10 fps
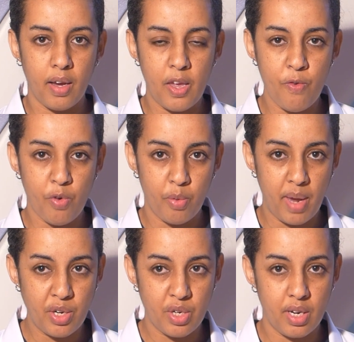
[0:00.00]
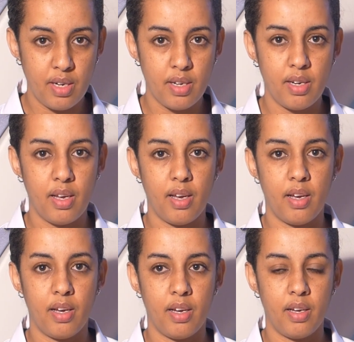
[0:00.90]
information
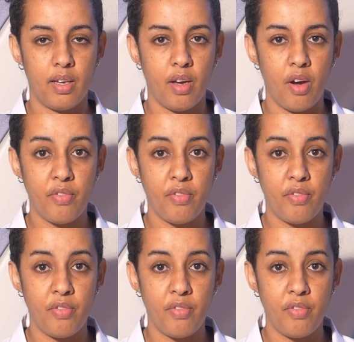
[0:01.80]
of